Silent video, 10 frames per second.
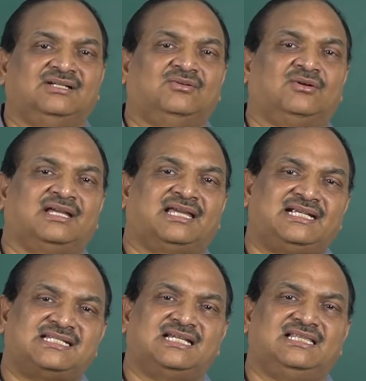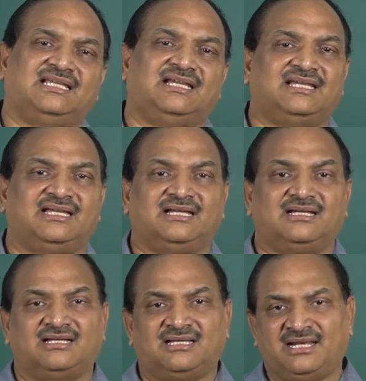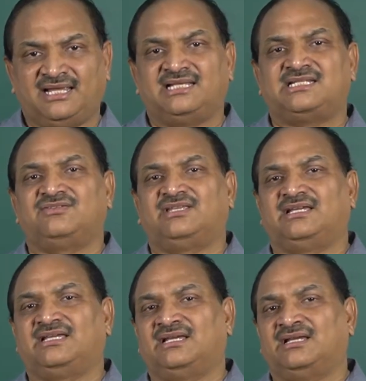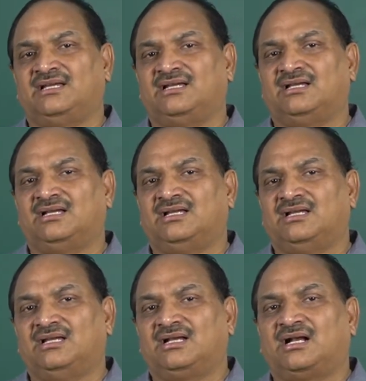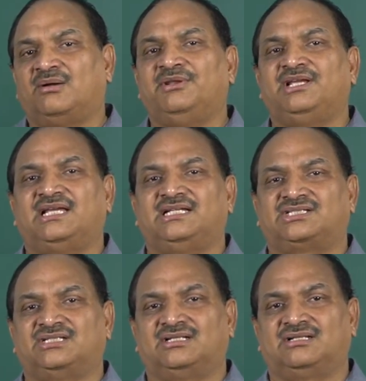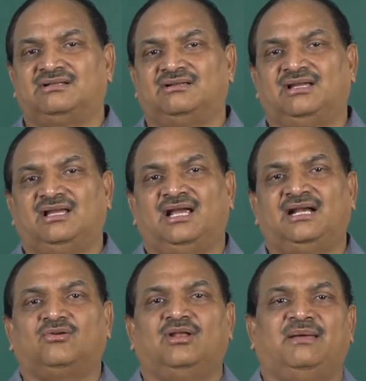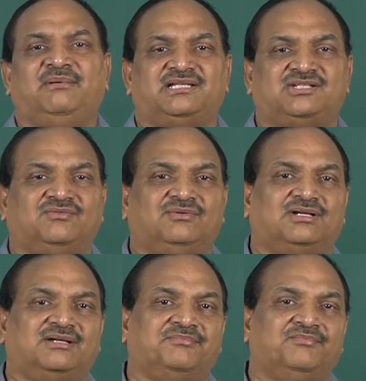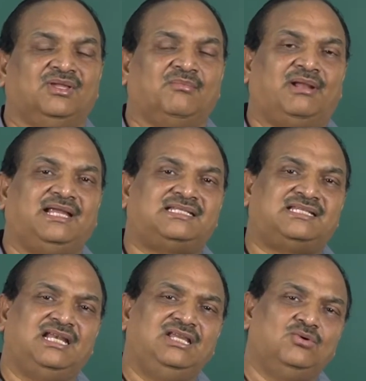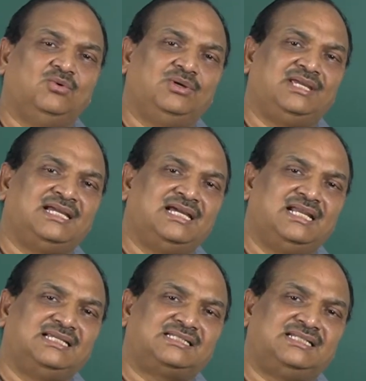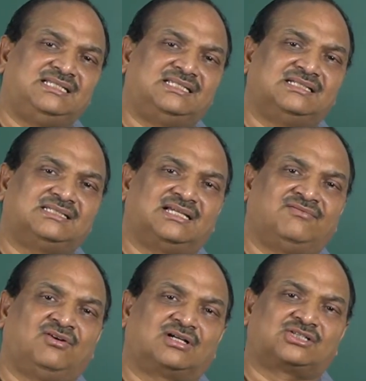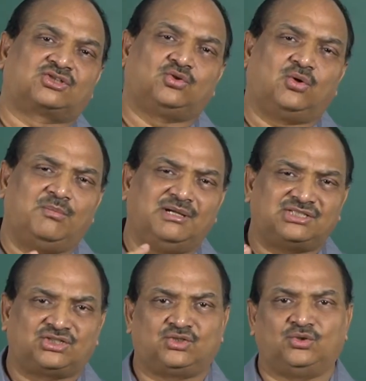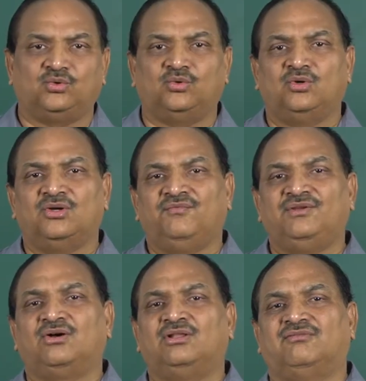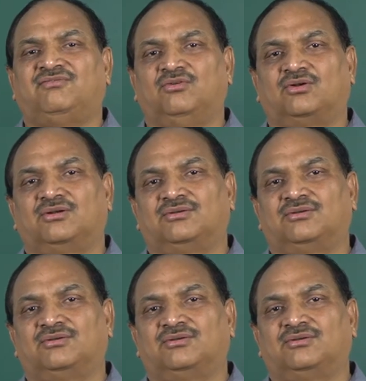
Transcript: Okay, critical thinking, creative thinking, communication, and collaborative work. But I tell you, English teachers have got so much to do with all the 4,